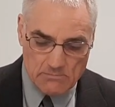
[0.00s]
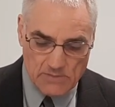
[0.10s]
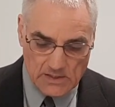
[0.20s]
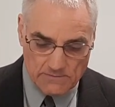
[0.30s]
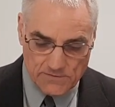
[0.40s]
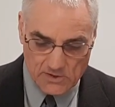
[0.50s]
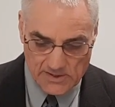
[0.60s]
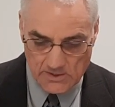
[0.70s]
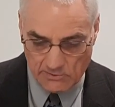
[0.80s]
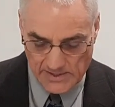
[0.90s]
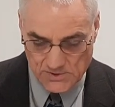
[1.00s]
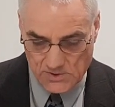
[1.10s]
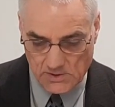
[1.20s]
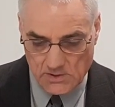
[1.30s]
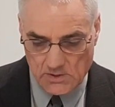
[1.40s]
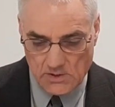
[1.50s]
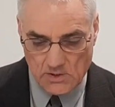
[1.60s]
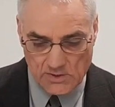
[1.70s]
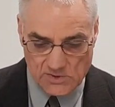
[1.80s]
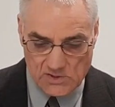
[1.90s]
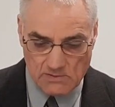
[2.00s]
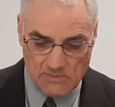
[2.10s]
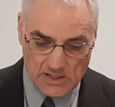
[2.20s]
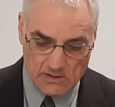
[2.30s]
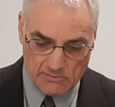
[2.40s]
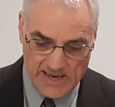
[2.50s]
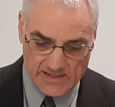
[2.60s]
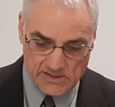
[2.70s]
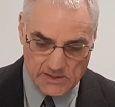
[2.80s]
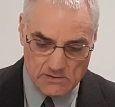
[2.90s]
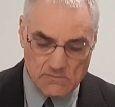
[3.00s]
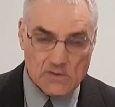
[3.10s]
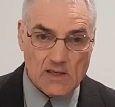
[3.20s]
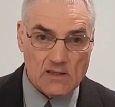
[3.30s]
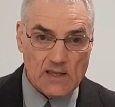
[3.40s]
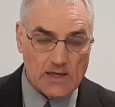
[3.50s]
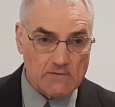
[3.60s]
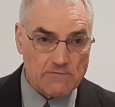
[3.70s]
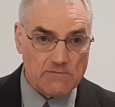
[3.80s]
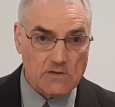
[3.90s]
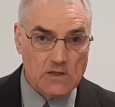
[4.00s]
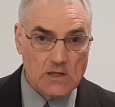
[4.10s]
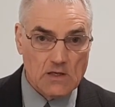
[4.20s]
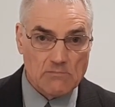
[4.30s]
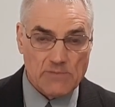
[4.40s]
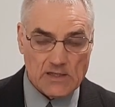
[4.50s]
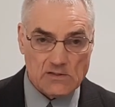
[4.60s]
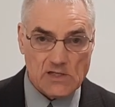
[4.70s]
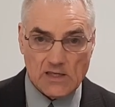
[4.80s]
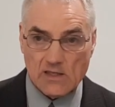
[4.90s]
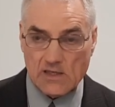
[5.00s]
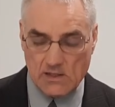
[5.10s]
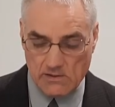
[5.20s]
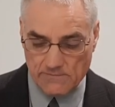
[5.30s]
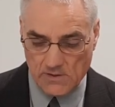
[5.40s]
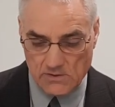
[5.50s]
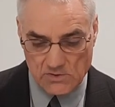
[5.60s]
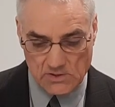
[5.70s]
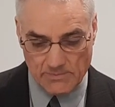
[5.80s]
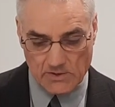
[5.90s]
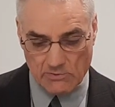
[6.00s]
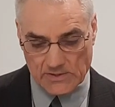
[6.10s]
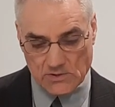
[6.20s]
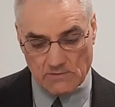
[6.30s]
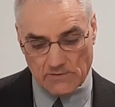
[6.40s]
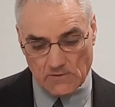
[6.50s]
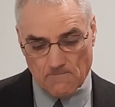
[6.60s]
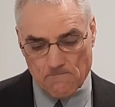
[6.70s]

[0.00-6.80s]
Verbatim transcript: But if you're interested, you can see me or Randy. They have been taking care of some of the rest of you.